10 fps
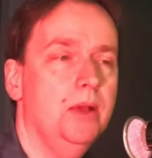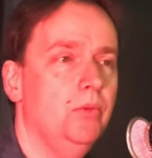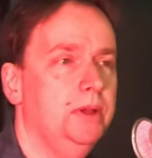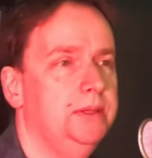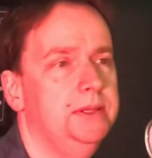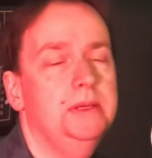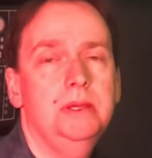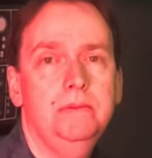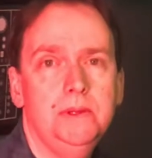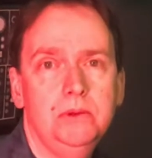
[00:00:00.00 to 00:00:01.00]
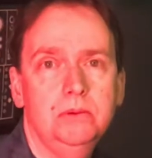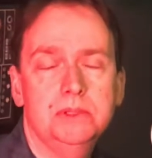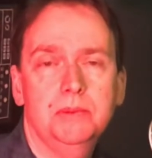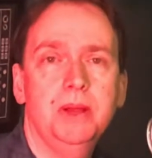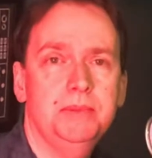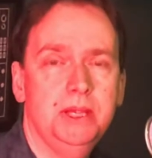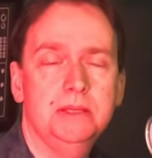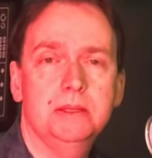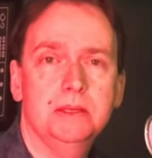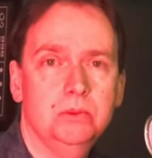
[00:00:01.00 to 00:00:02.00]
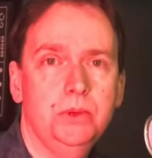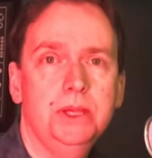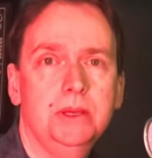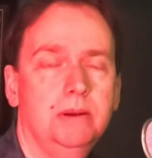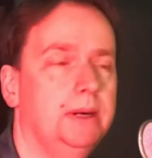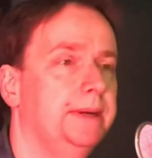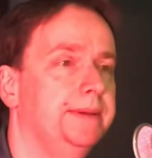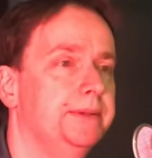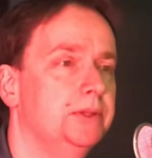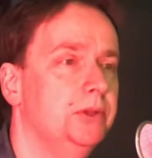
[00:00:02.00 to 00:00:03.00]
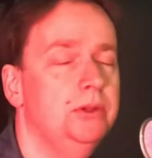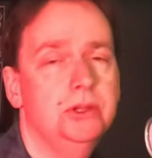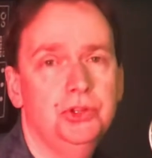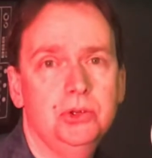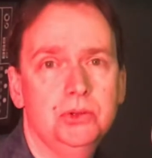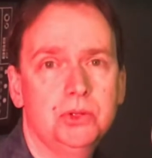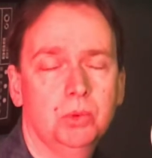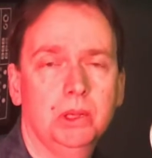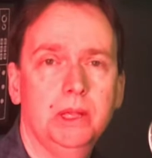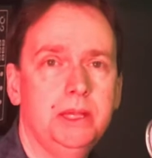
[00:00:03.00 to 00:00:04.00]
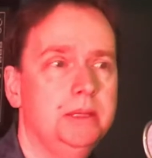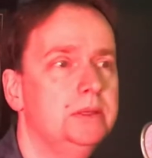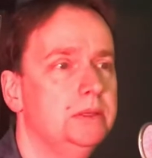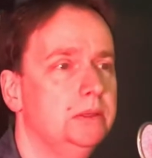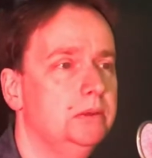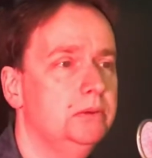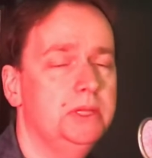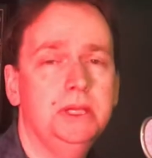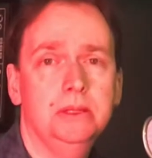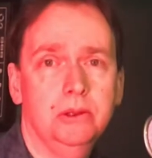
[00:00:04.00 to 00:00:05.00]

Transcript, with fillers: I wanted to give you some updates this week on student issues related to DE